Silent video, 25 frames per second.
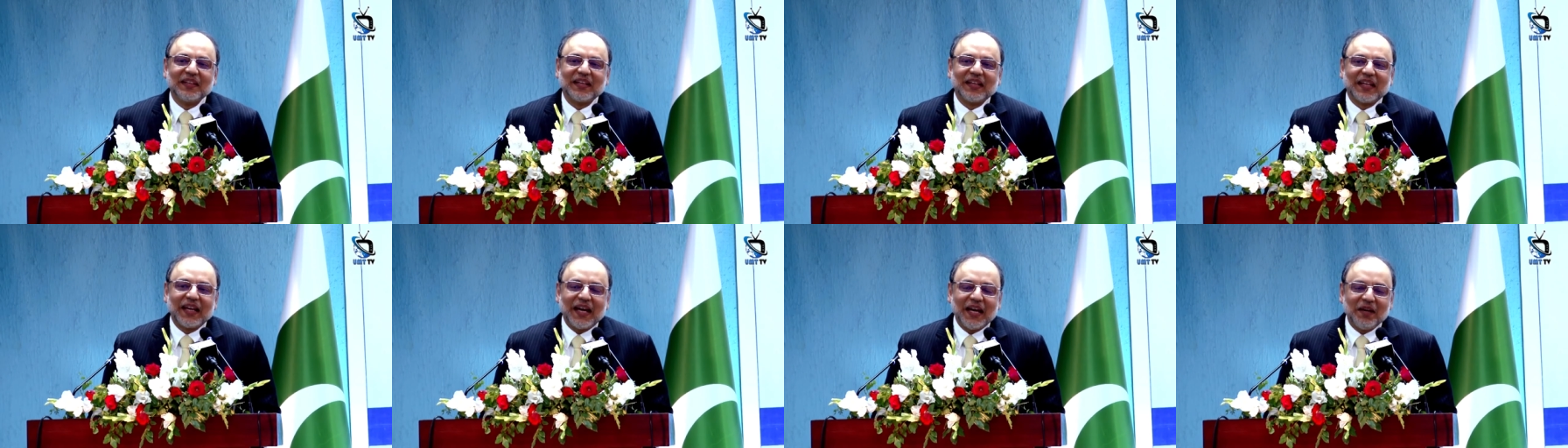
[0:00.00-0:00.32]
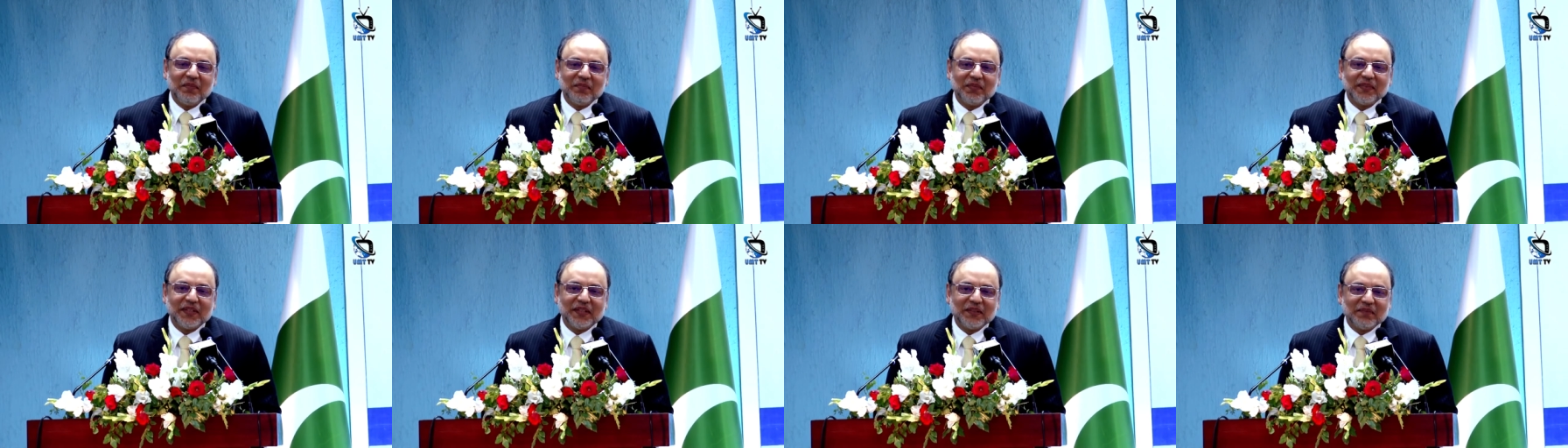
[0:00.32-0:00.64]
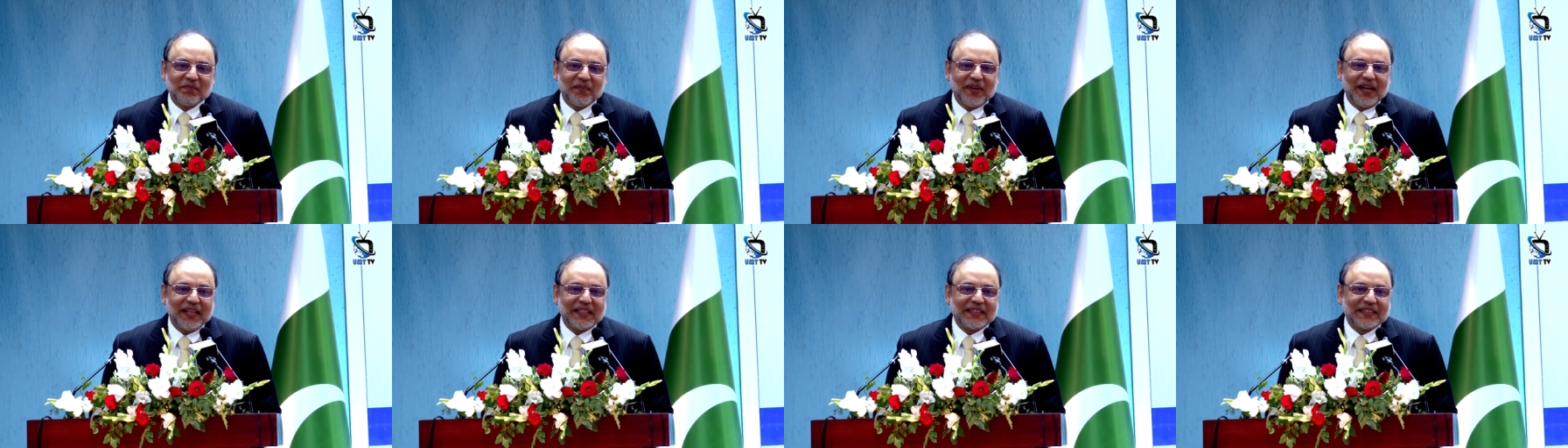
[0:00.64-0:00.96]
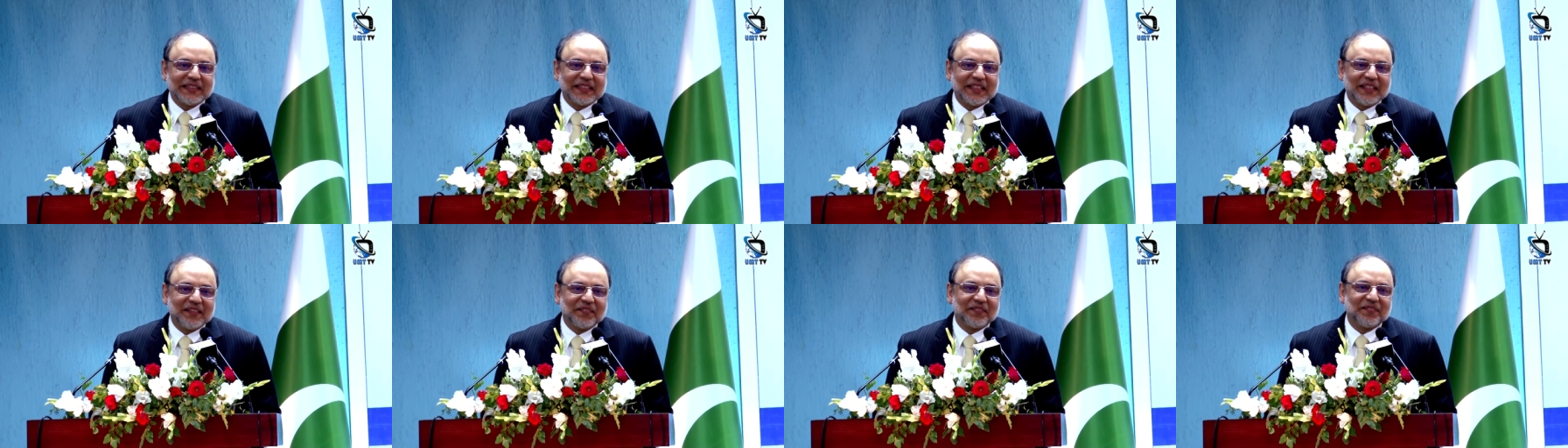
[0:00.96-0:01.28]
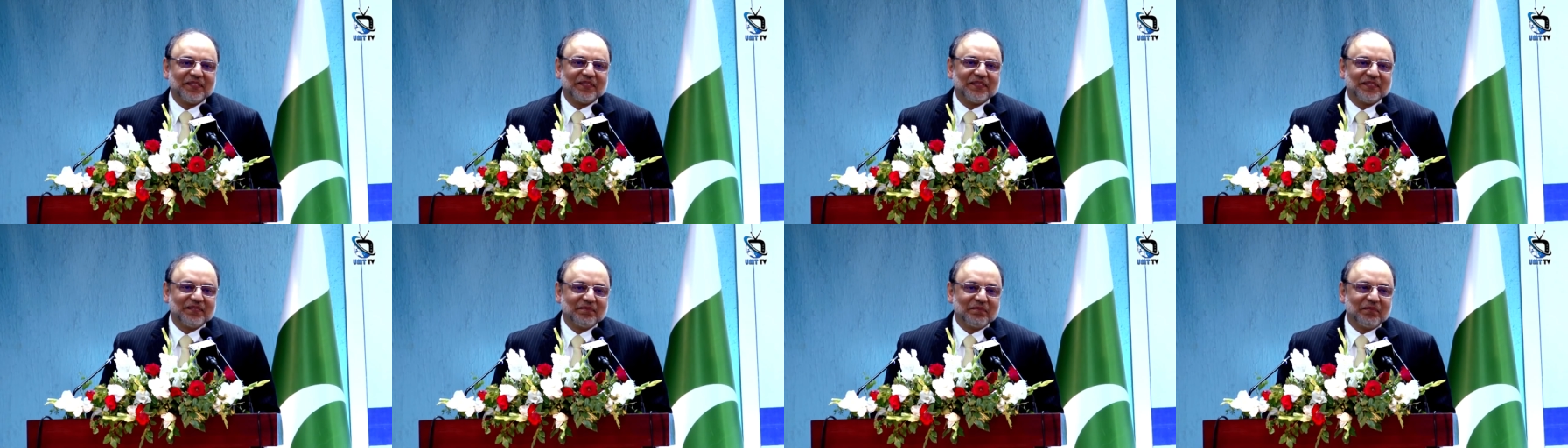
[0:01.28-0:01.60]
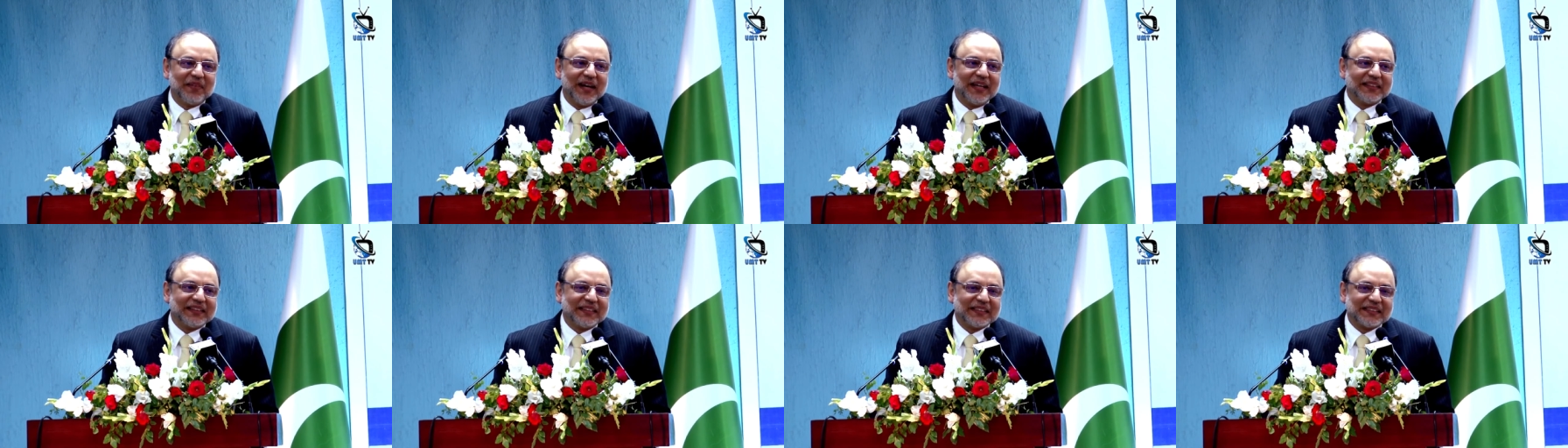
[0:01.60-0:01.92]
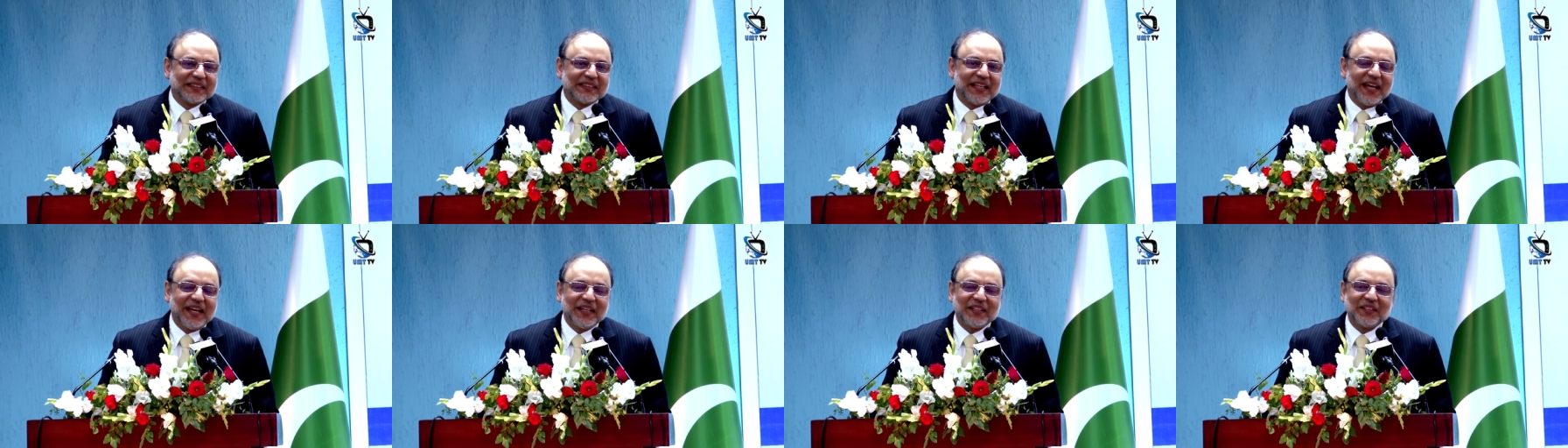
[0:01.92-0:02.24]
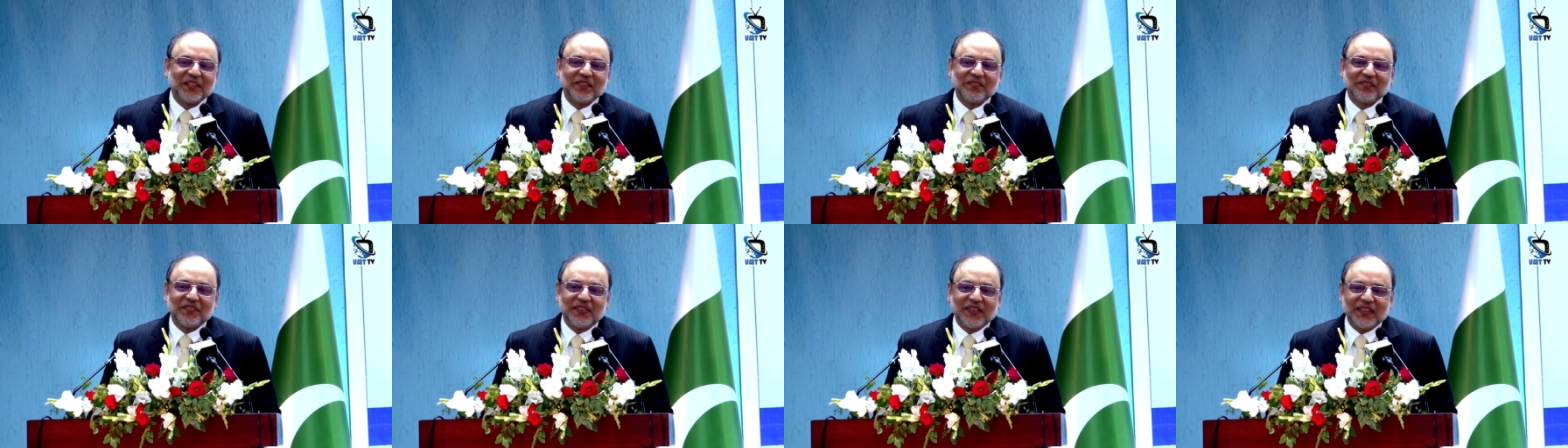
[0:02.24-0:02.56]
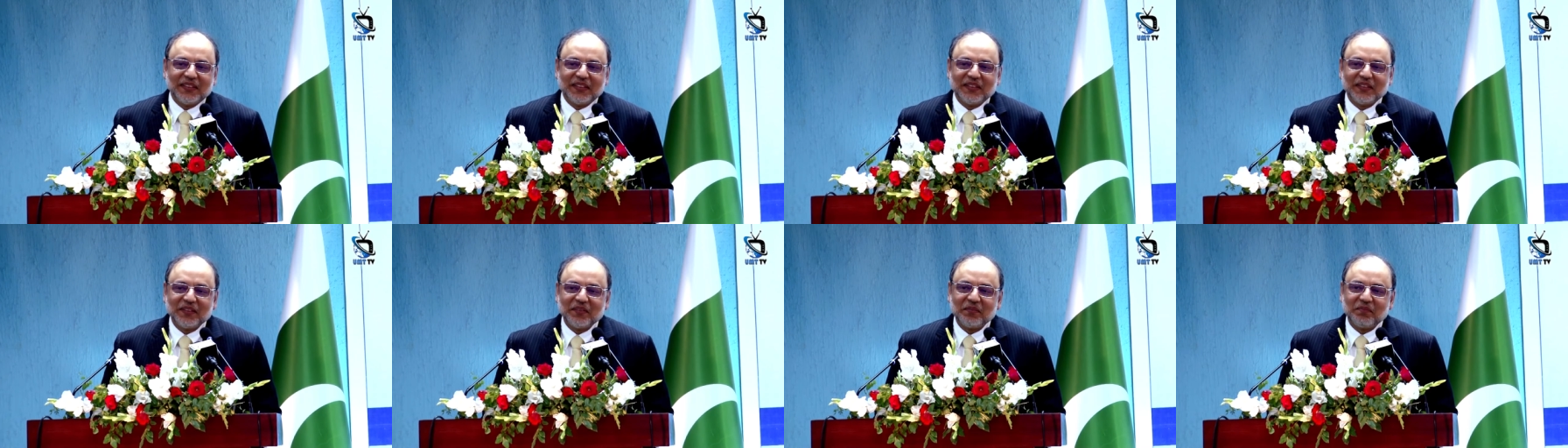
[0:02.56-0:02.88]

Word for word: camped in myself by the side of the